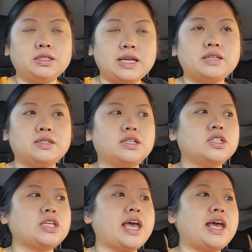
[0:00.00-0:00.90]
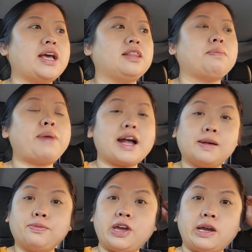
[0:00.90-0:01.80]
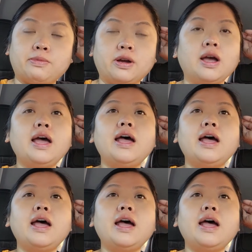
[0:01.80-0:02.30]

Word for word: sensors and the backup camera.